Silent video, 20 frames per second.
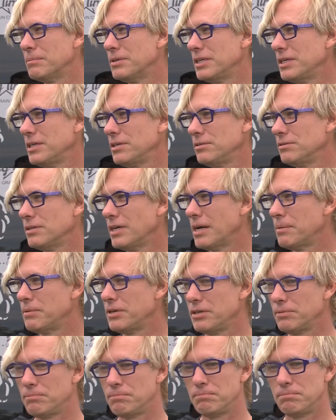many, how
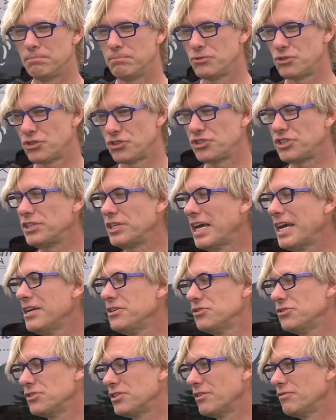many
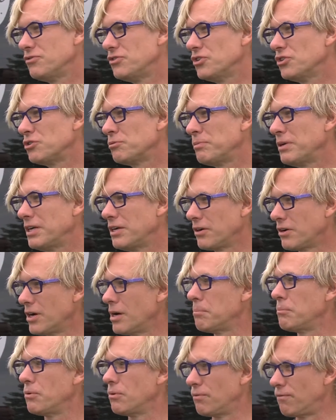stages have just been a
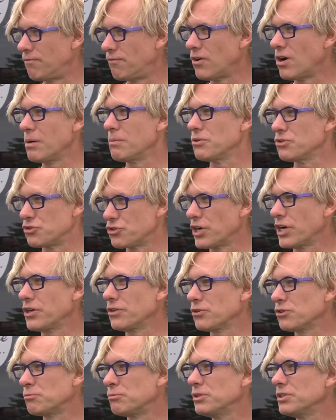couple farmers'
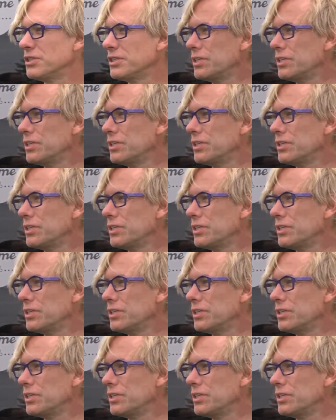trailers put